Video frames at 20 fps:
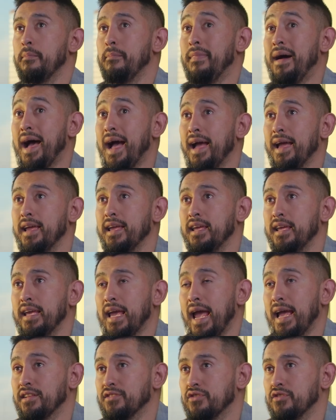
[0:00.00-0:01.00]
my
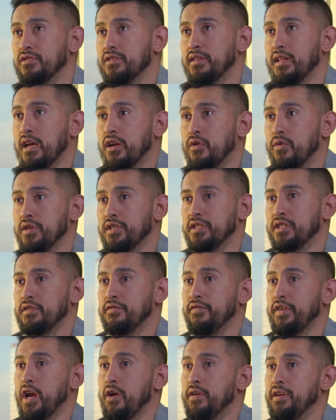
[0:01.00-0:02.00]
answer to that
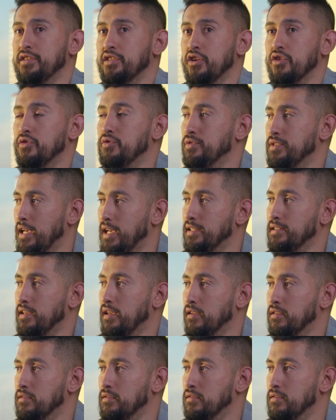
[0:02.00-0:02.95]
question varies on who's asking.